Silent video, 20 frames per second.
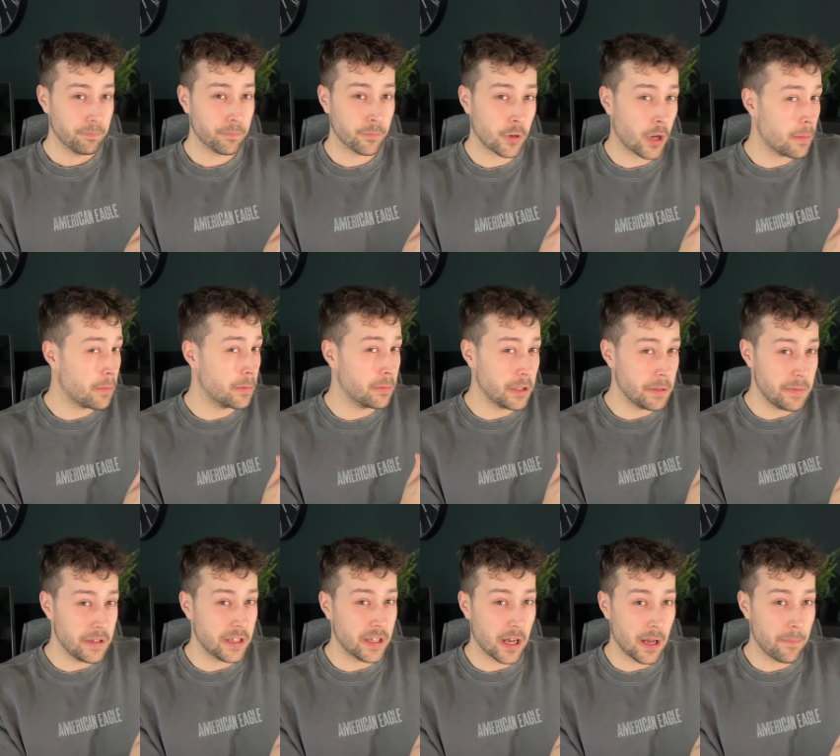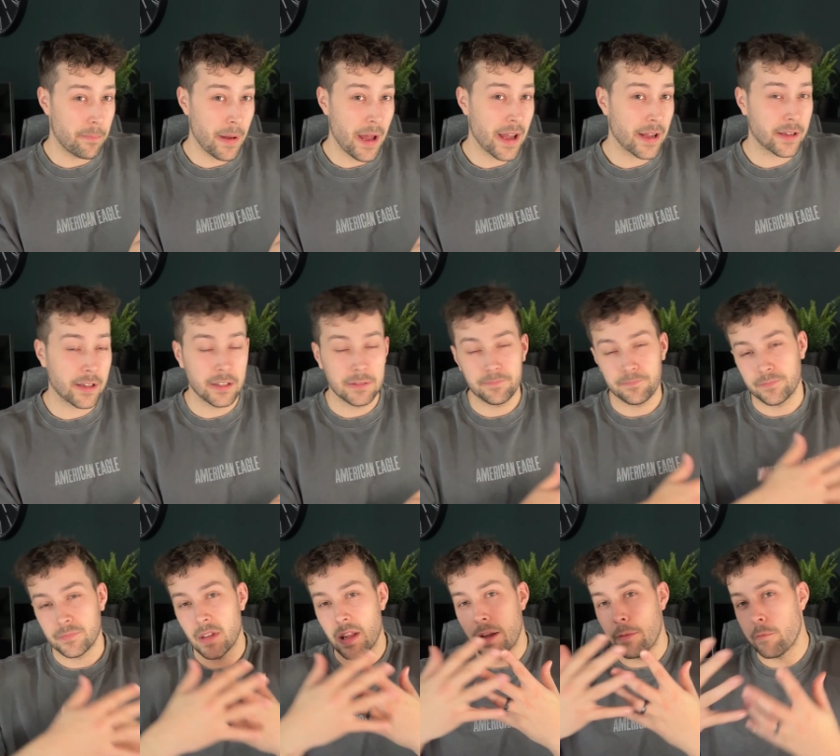probably be cut back,
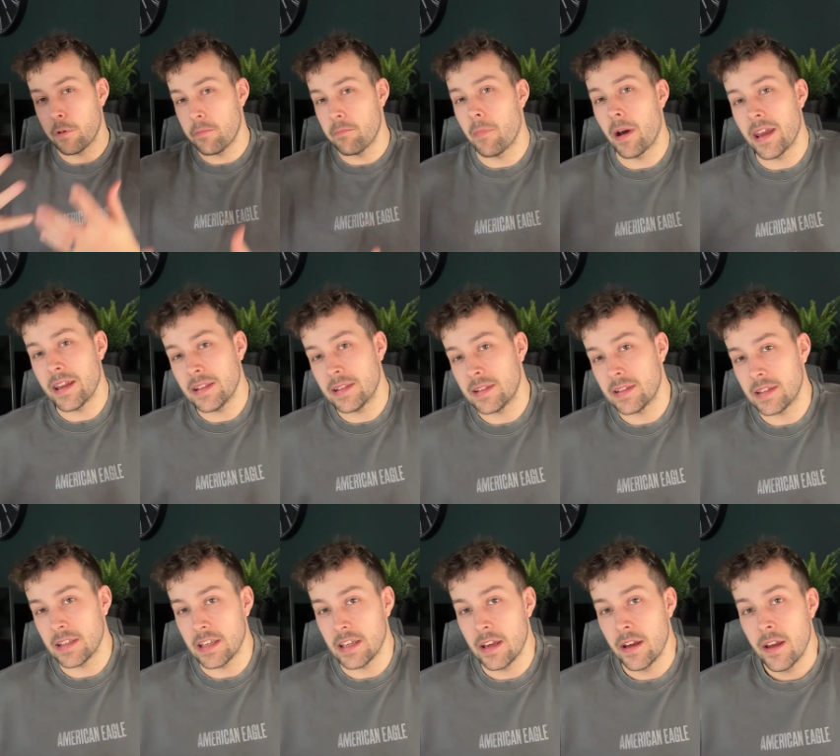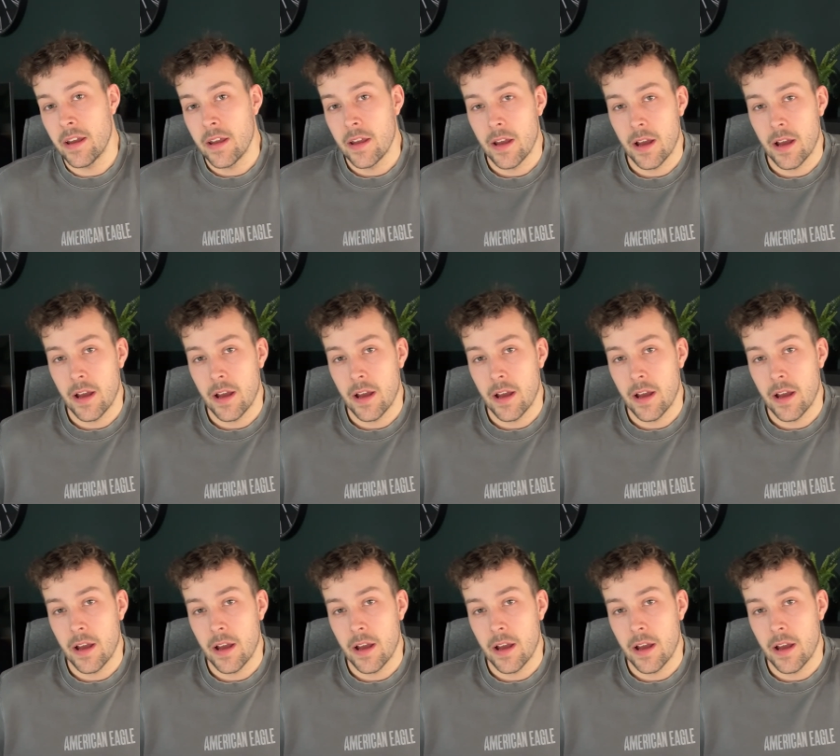and we might see